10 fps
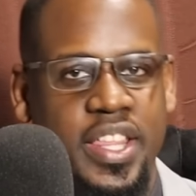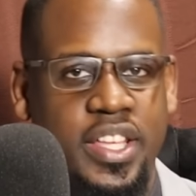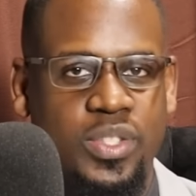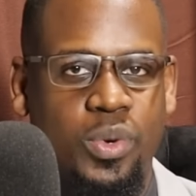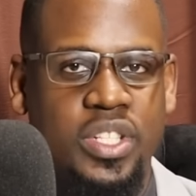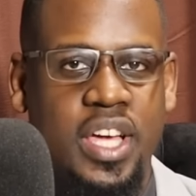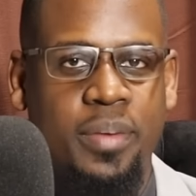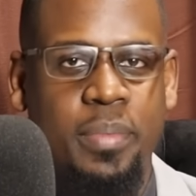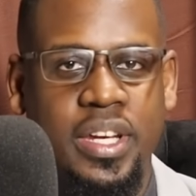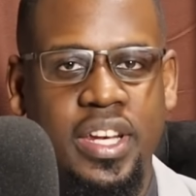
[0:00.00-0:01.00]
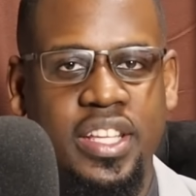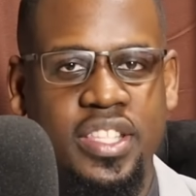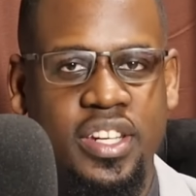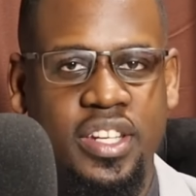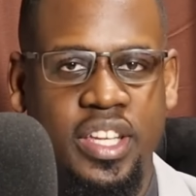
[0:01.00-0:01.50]
other. So what Ahmed
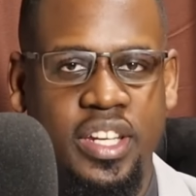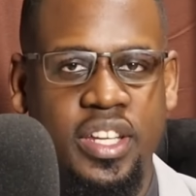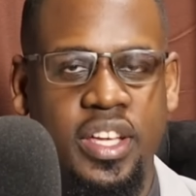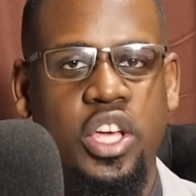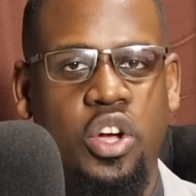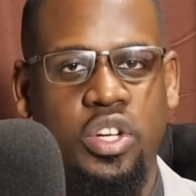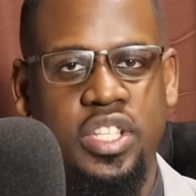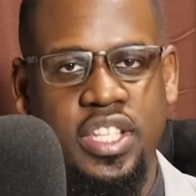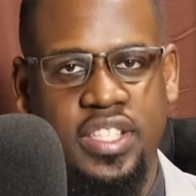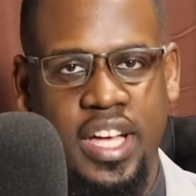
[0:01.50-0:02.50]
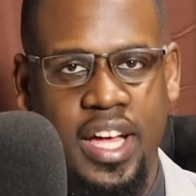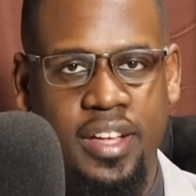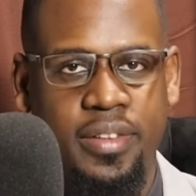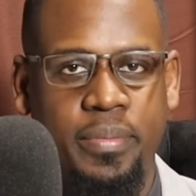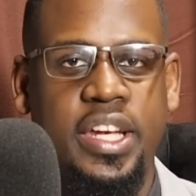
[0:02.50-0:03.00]
Nasir did, he got in his
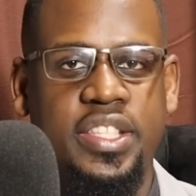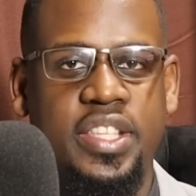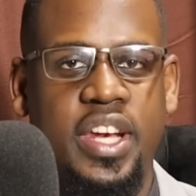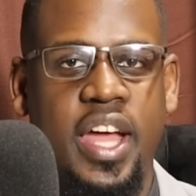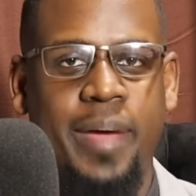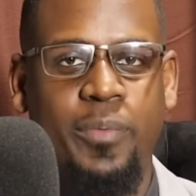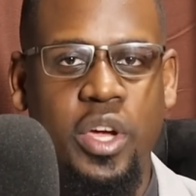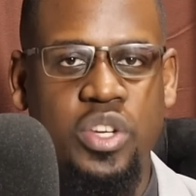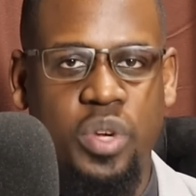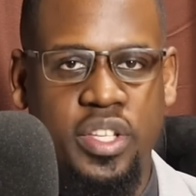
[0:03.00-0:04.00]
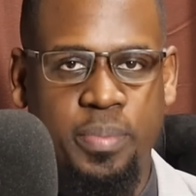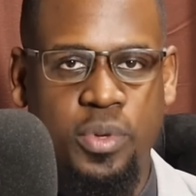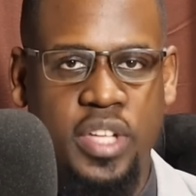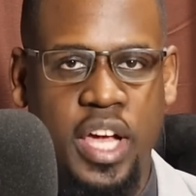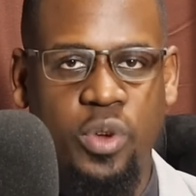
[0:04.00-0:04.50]
car and he said, I am going to
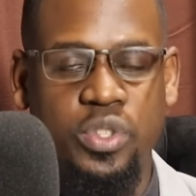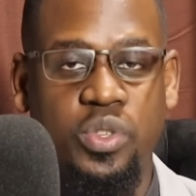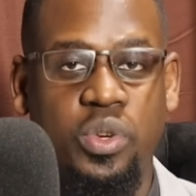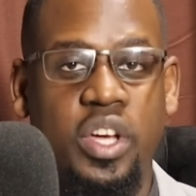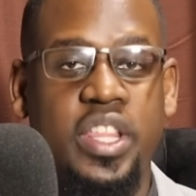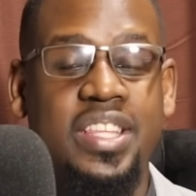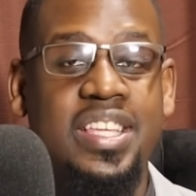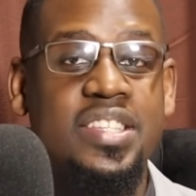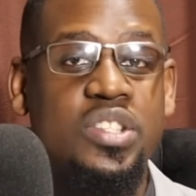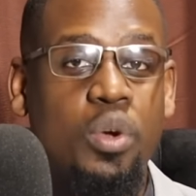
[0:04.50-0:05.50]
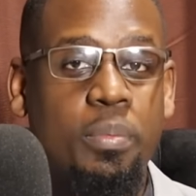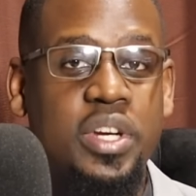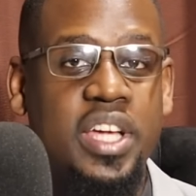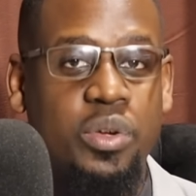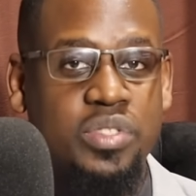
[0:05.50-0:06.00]
expose Kalonzo that there is
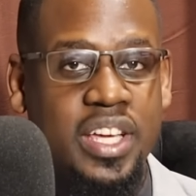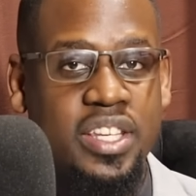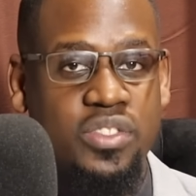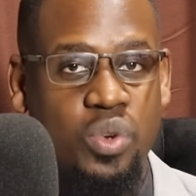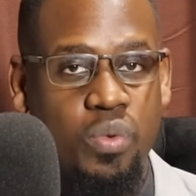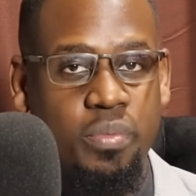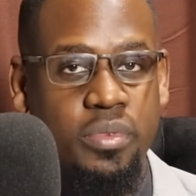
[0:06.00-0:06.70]
nobody outside his home.